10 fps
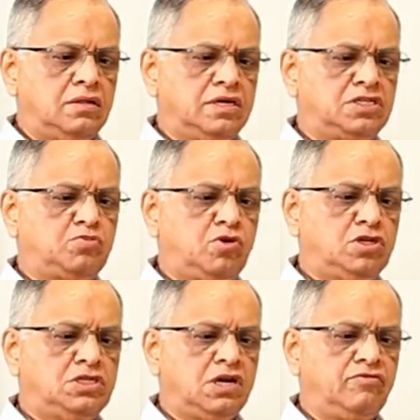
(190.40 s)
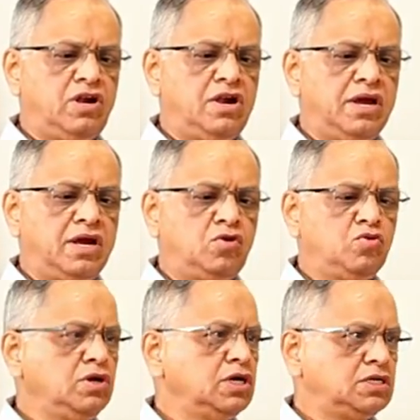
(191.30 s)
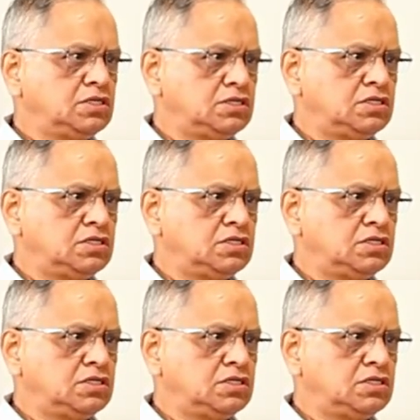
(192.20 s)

this project will take 2 years,